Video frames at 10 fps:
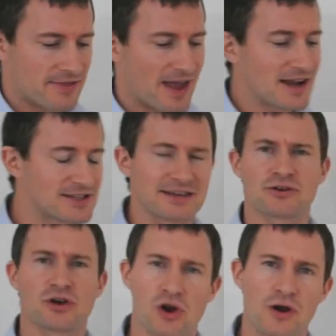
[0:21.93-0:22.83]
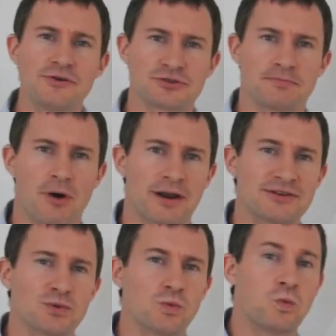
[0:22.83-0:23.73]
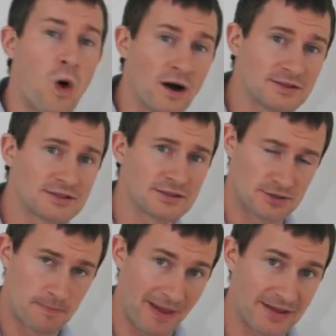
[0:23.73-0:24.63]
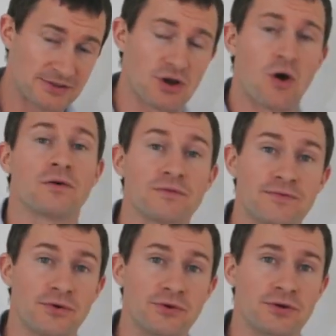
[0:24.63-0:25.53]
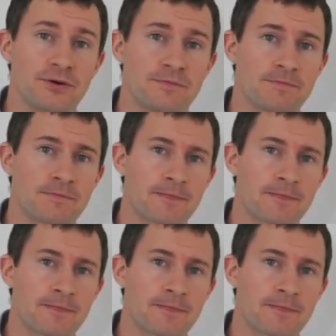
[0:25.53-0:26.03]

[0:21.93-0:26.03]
They actually encourage your body to want to binge on food.